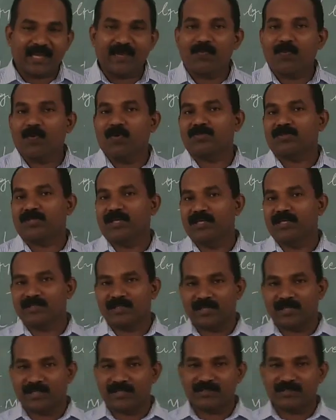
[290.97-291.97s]
postulate
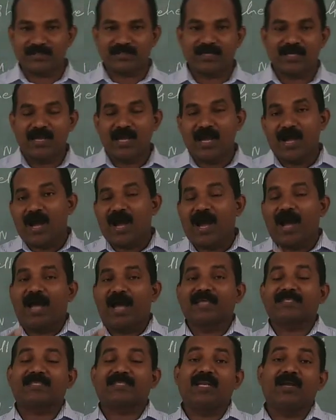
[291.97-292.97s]
is,
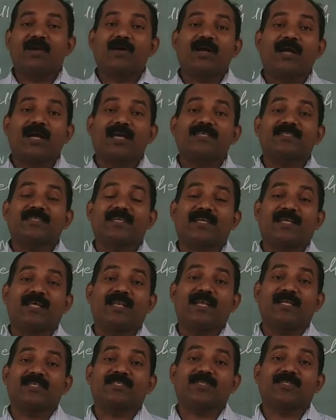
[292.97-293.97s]
as long as an
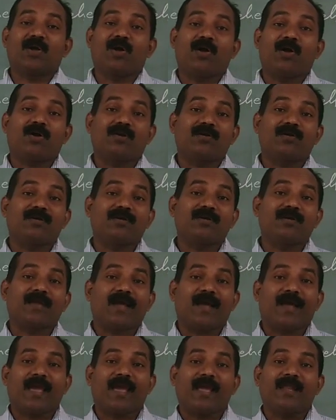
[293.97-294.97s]
electron
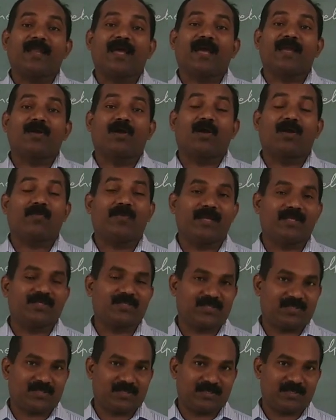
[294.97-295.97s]
in an orbit,
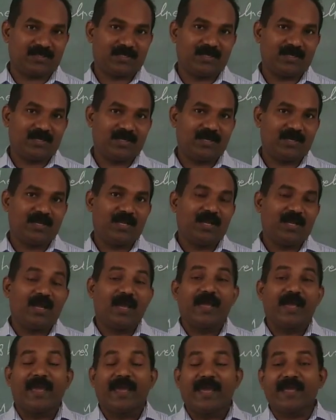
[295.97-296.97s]

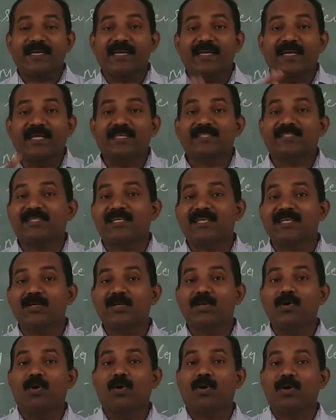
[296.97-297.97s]
it
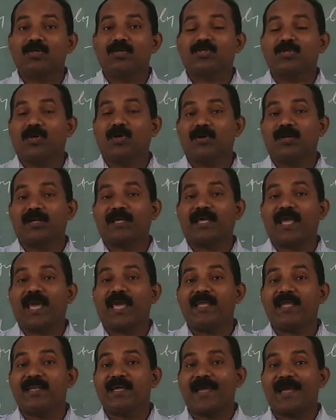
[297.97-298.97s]
doesn't lose or
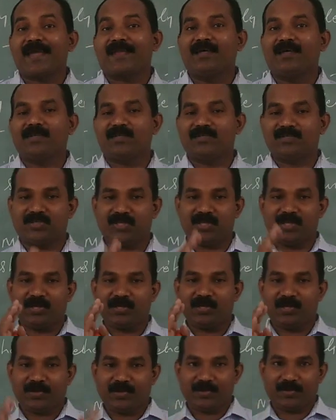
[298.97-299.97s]
gain
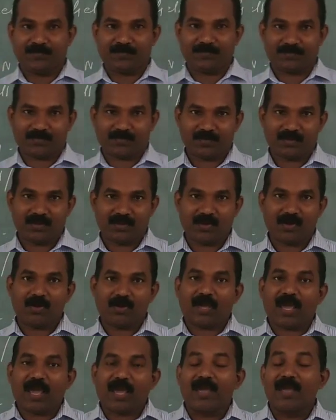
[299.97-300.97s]
energy.
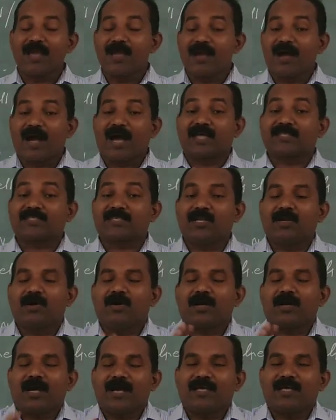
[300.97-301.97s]
Okay, as
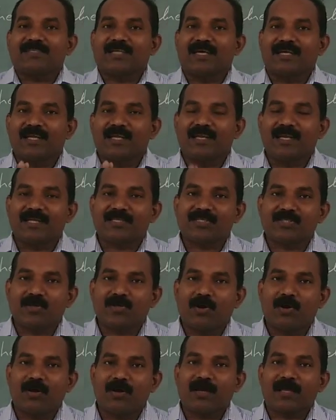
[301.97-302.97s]
long as an
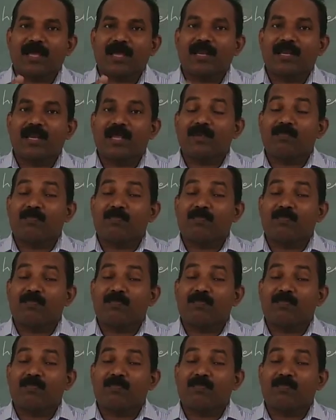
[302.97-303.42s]
electron in a